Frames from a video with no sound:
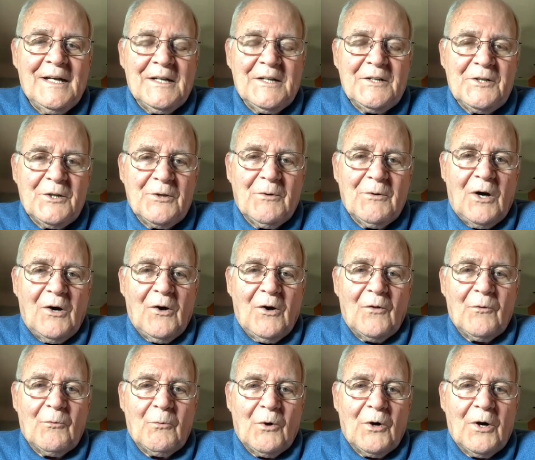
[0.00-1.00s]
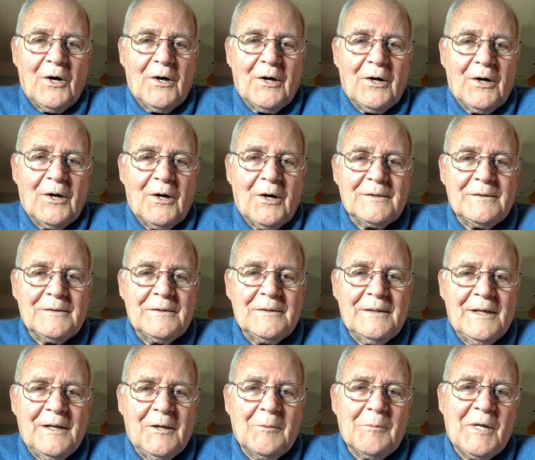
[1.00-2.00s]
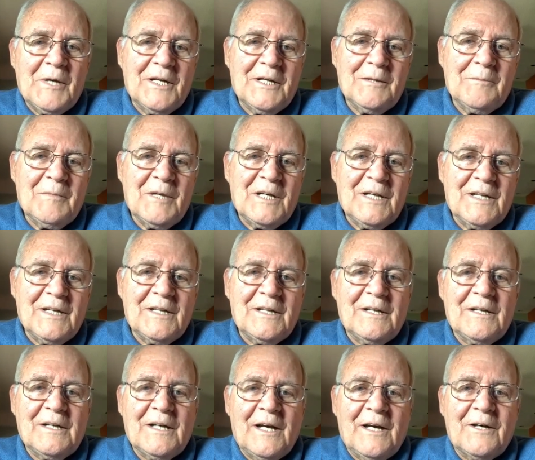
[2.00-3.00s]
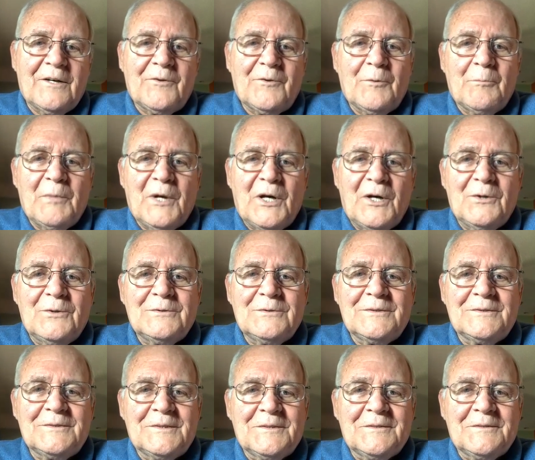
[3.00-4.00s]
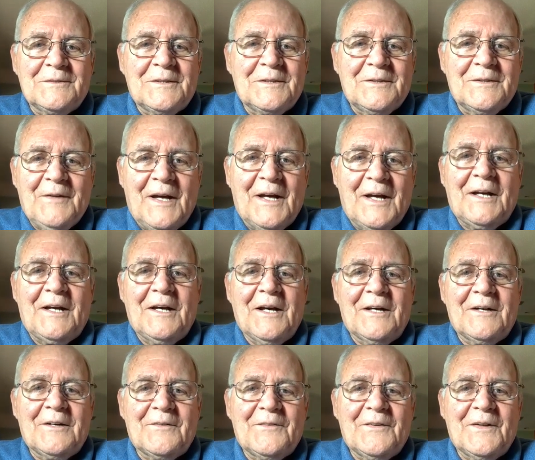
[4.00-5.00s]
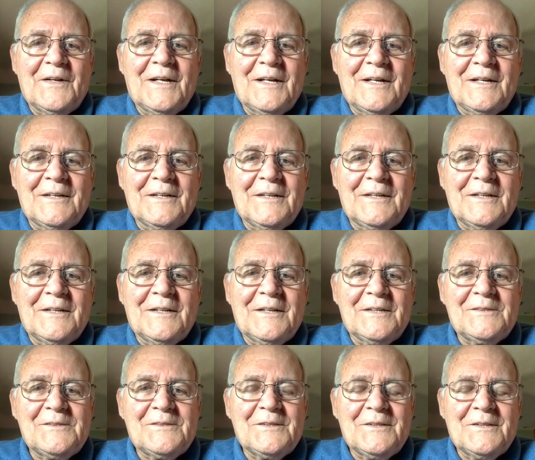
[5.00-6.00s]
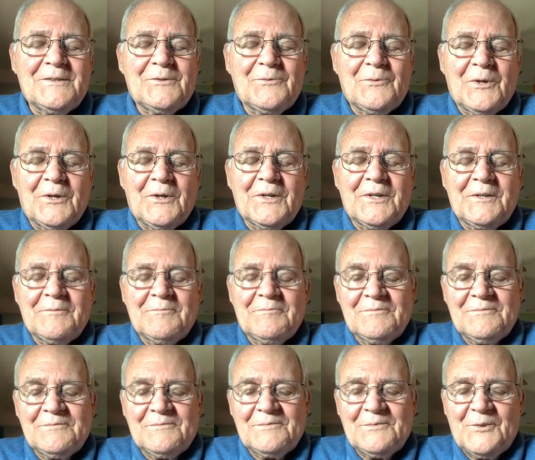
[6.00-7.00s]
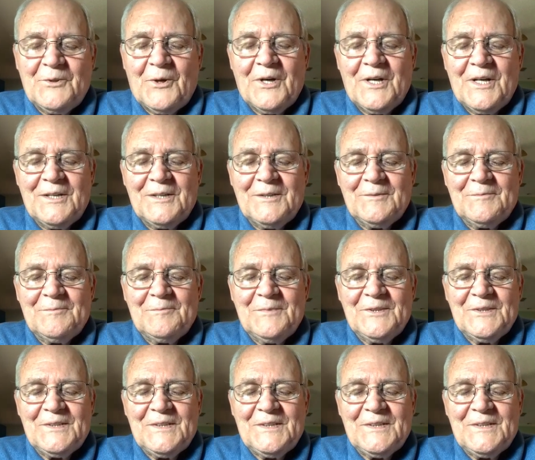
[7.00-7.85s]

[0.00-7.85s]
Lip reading: do all the work and help getting me in and out of the boat and that kind of thing. And it's really great. But